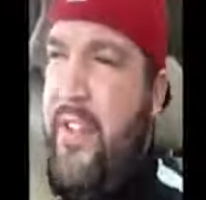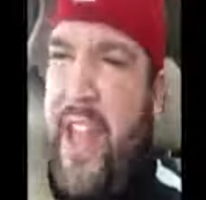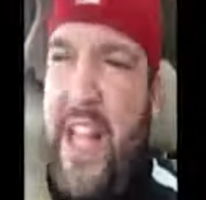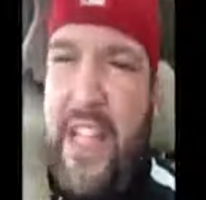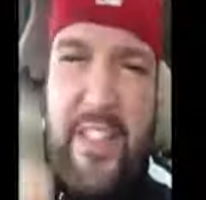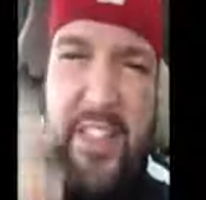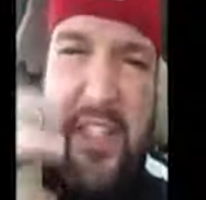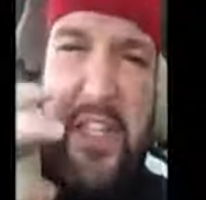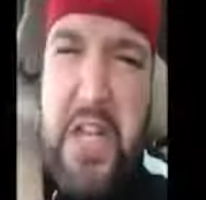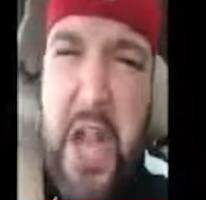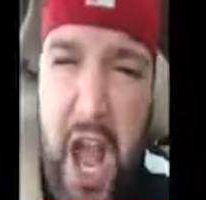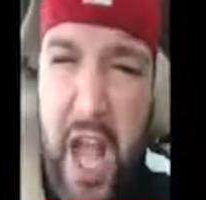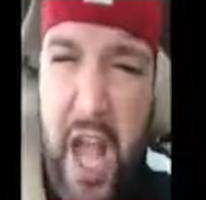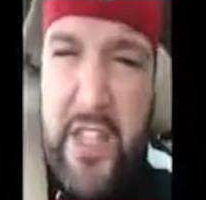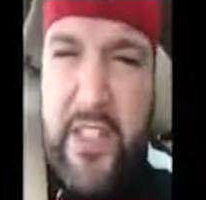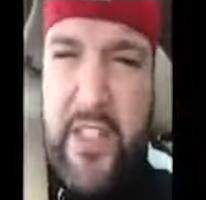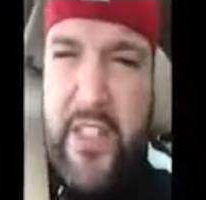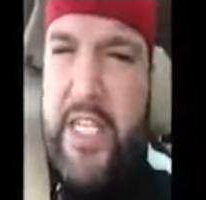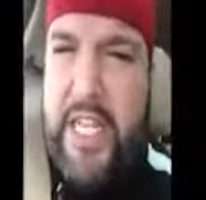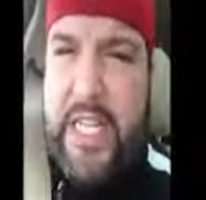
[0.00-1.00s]
That's
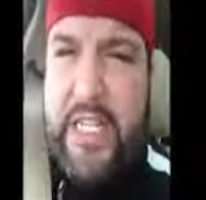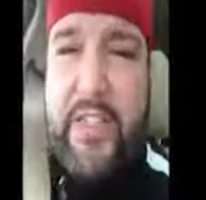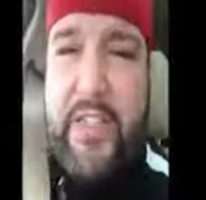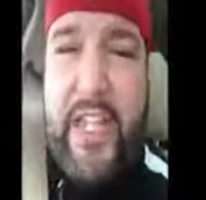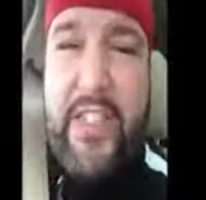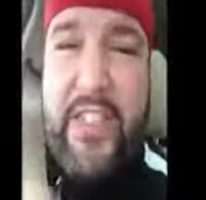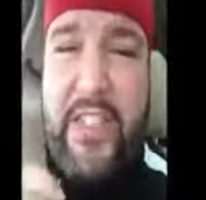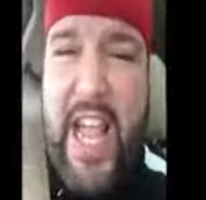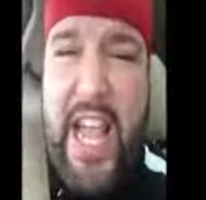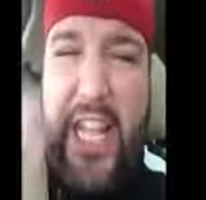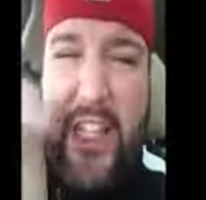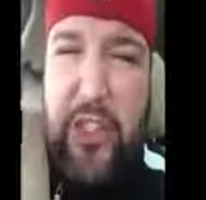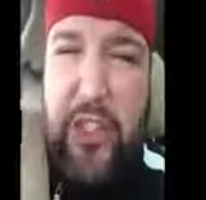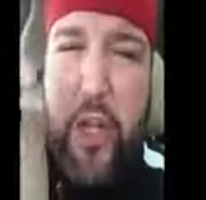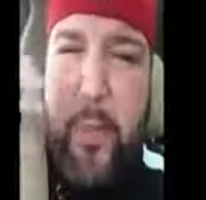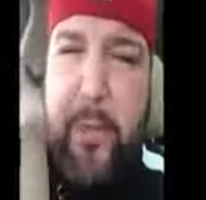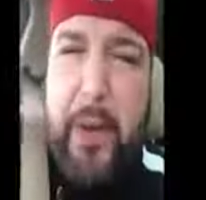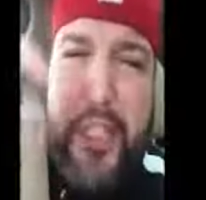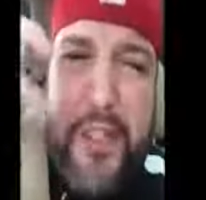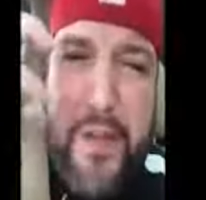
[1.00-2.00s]
nonsense. It
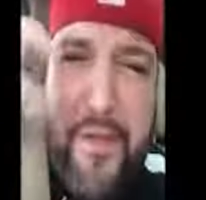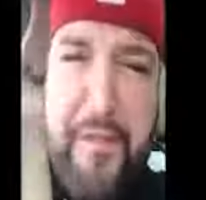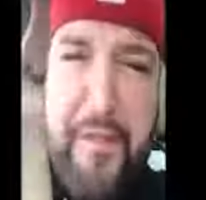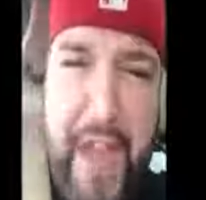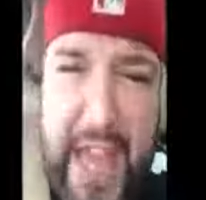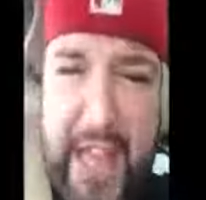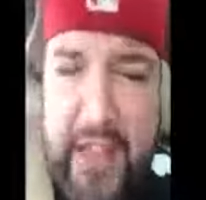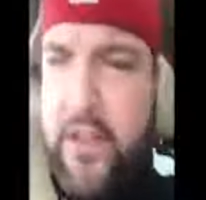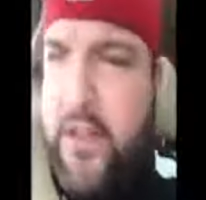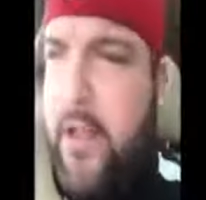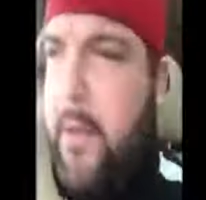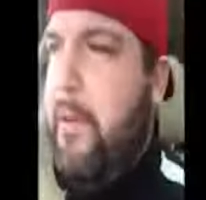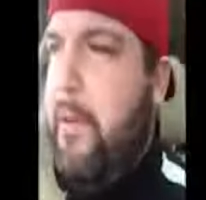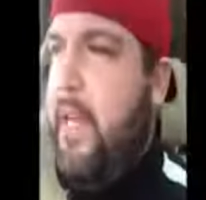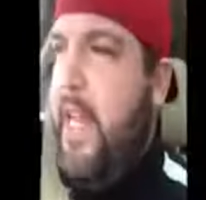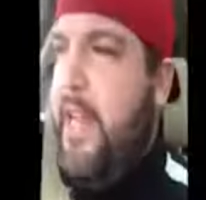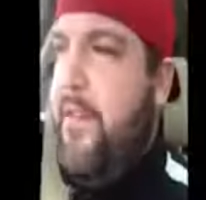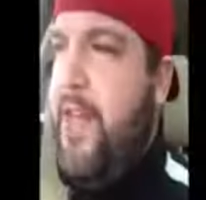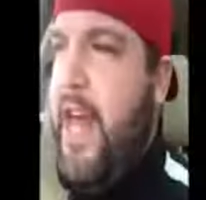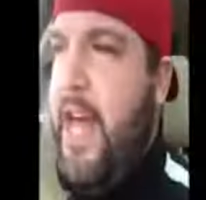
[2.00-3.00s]
takes too much faith to
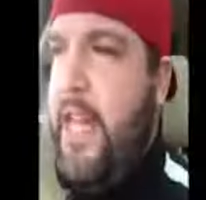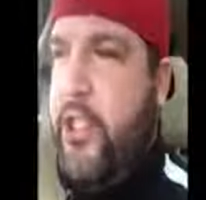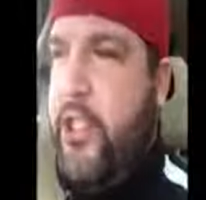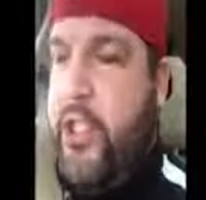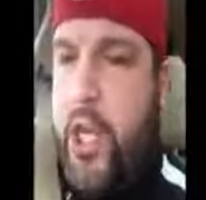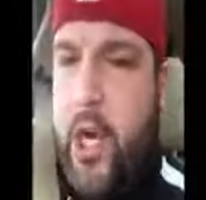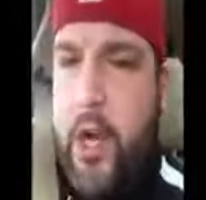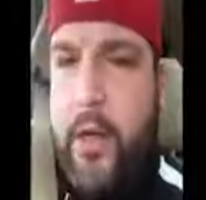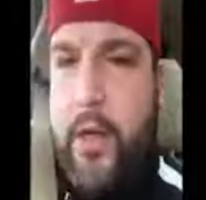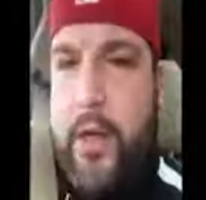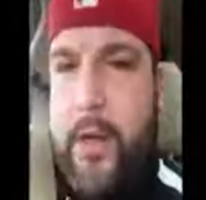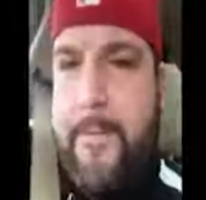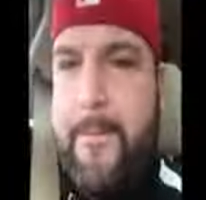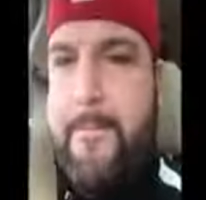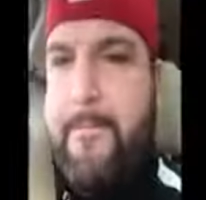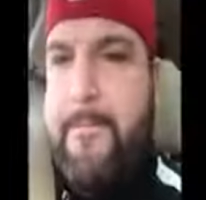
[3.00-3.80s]
believe that junk.